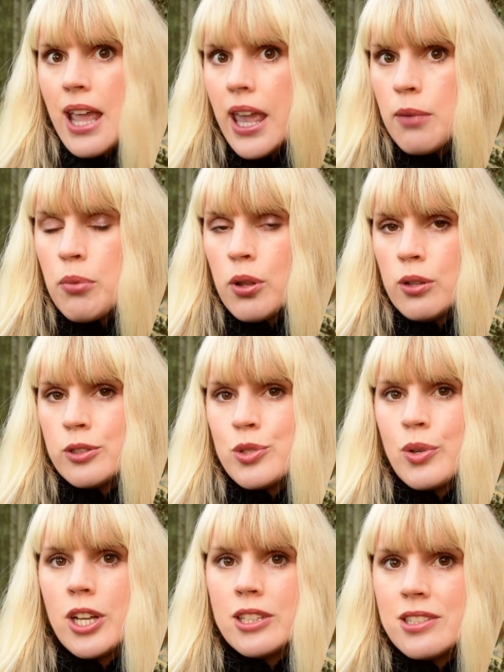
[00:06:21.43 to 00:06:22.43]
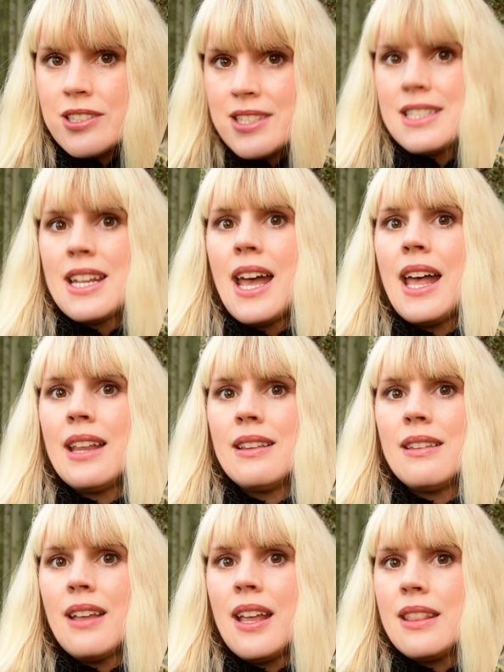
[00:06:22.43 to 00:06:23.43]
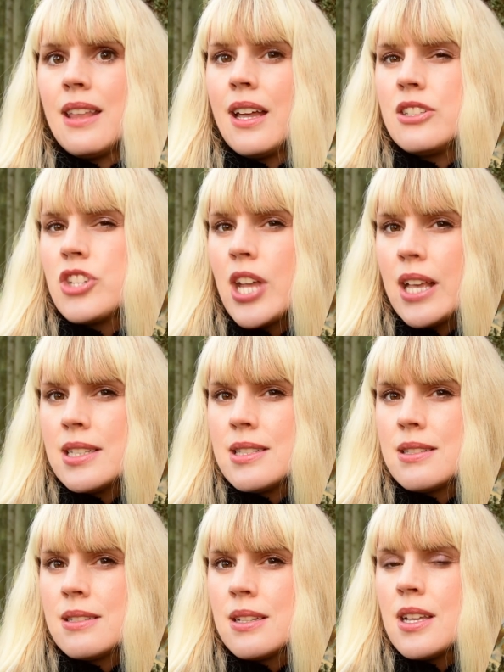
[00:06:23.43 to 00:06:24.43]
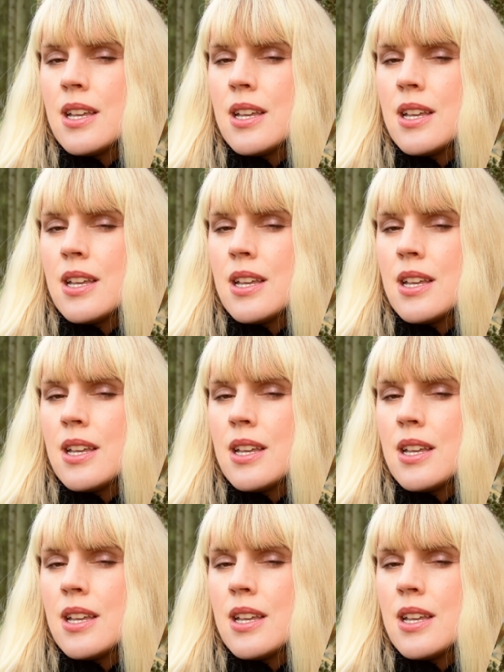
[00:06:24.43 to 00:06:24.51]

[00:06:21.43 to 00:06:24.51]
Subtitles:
able to understand and digest